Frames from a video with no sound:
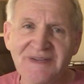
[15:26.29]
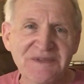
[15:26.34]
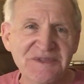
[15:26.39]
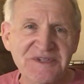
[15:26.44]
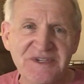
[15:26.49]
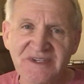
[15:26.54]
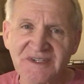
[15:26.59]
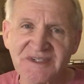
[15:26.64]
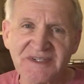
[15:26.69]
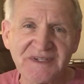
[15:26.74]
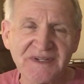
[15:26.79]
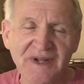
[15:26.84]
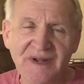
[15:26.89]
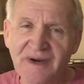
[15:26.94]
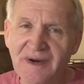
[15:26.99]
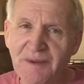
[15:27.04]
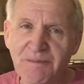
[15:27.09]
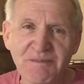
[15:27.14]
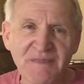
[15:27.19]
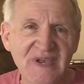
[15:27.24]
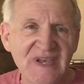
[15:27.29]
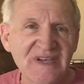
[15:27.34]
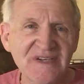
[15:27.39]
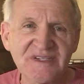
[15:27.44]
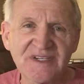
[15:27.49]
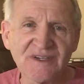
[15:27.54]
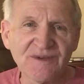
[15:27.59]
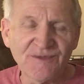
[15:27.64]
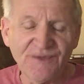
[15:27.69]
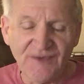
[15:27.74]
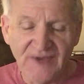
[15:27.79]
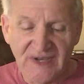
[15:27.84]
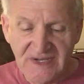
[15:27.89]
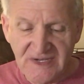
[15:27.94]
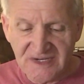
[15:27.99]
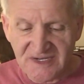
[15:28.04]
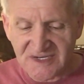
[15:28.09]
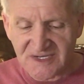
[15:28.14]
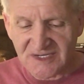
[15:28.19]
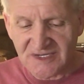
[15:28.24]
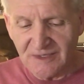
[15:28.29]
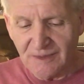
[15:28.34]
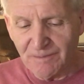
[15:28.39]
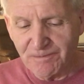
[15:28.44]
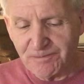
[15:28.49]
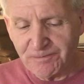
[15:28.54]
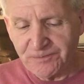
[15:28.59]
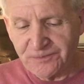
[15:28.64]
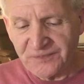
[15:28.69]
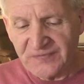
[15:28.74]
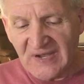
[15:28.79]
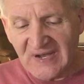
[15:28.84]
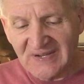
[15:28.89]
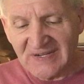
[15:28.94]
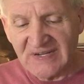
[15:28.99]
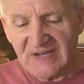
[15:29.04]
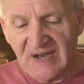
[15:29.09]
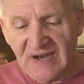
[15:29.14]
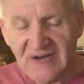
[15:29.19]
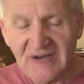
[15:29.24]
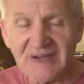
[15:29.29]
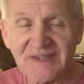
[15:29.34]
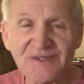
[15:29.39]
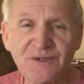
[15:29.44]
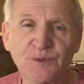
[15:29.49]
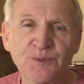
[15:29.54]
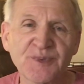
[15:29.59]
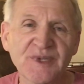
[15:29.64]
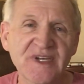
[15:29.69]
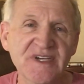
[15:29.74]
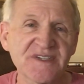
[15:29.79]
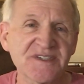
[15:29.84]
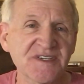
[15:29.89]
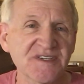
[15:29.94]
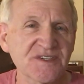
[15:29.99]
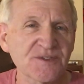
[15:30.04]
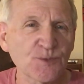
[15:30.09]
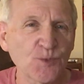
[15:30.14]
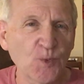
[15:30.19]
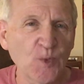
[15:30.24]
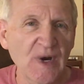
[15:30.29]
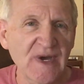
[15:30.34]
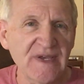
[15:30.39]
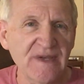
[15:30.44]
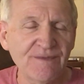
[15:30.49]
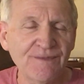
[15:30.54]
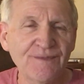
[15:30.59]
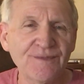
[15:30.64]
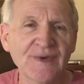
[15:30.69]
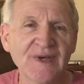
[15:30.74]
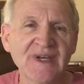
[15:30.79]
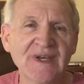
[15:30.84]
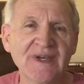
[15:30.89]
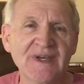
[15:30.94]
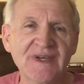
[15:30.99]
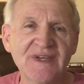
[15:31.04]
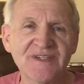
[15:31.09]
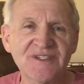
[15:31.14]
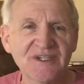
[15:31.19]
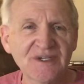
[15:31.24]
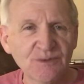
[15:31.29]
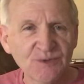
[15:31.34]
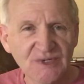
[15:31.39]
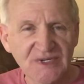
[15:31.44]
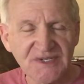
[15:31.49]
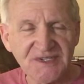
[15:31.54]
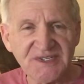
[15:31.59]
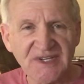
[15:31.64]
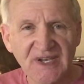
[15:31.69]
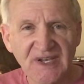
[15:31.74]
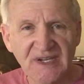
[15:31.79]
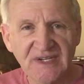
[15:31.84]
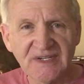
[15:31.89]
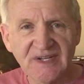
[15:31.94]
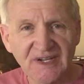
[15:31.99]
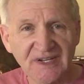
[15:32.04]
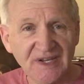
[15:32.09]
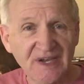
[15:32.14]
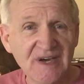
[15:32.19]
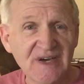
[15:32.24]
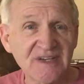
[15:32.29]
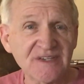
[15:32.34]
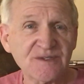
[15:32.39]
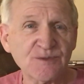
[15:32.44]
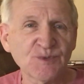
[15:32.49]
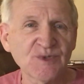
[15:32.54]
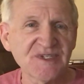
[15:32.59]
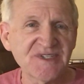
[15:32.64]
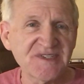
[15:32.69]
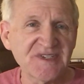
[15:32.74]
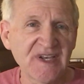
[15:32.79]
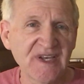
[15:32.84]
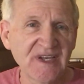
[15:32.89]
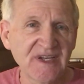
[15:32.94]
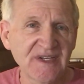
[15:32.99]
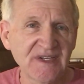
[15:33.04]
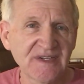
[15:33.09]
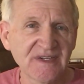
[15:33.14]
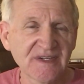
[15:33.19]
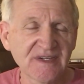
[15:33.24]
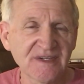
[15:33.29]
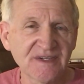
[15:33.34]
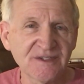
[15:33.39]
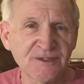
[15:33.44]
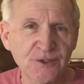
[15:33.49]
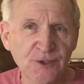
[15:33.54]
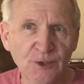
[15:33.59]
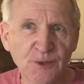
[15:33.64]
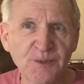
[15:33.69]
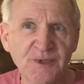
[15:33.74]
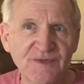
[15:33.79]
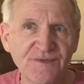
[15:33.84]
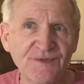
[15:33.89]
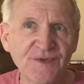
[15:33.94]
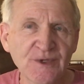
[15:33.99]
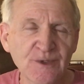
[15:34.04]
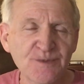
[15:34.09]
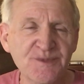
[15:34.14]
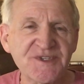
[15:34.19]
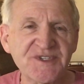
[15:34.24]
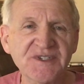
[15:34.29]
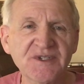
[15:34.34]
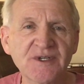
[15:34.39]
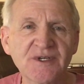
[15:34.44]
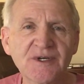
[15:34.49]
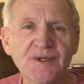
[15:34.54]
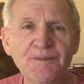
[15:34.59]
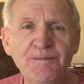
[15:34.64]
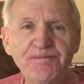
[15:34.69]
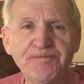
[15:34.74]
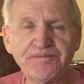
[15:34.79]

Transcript: just an amazing face. Dolly Haas, who plays his wife. She was a, Dolly Haas was a uh, German film star